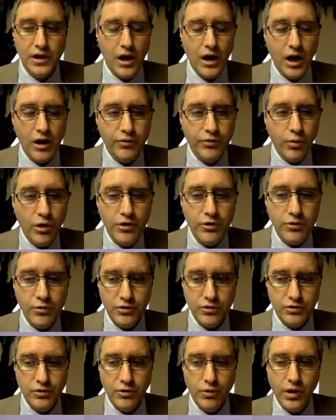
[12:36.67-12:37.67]
of
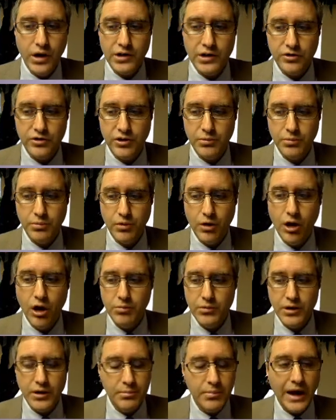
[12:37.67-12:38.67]
wondrous grace that brought
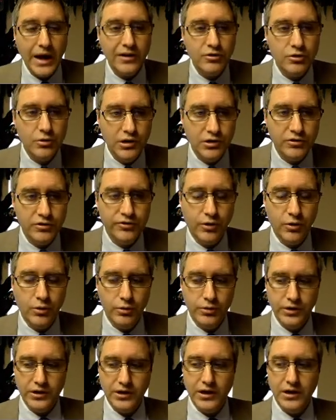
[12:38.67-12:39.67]
me back to his
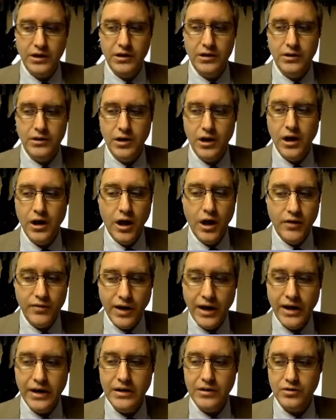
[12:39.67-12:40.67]
fold again, of
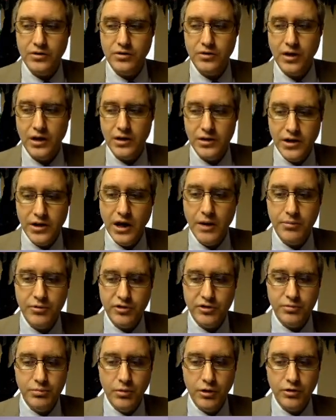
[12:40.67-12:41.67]
heights and depths
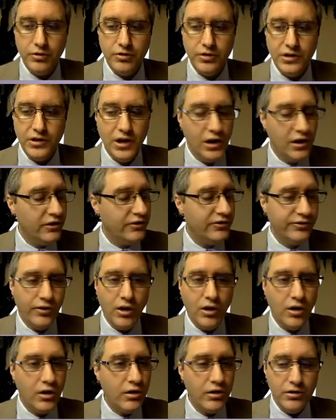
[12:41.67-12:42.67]
of mercy
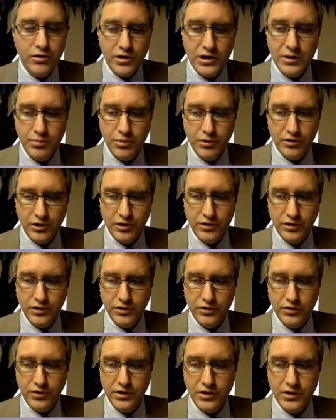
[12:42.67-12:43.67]
far deeper than the
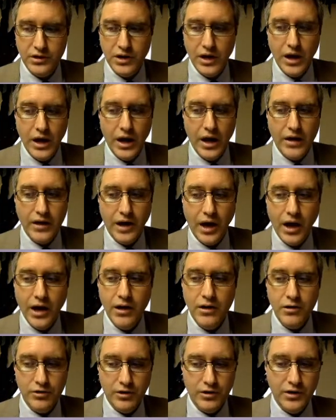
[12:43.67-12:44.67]
sea, and
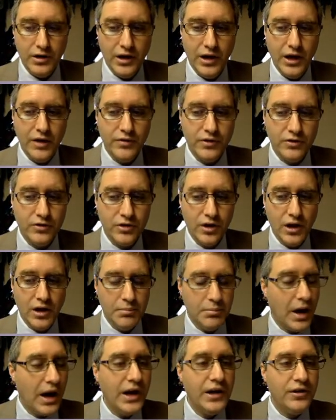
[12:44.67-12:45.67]
higher than the heavens,
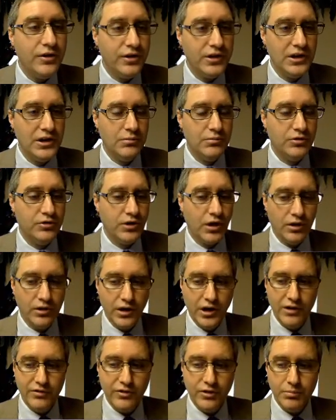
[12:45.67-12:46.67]
my theme shall
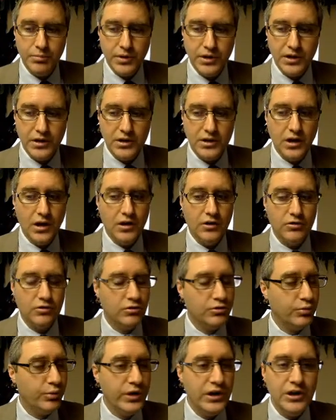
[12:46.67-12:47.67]
ever be,
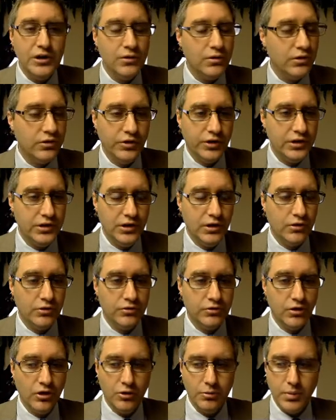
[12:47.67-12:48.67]
sweeter as the years
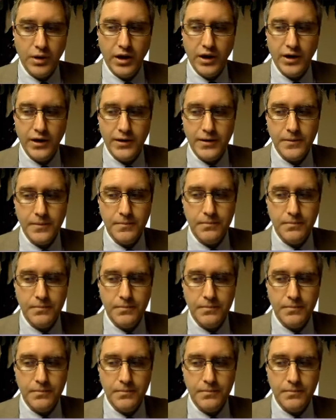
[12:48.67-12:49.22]
go by,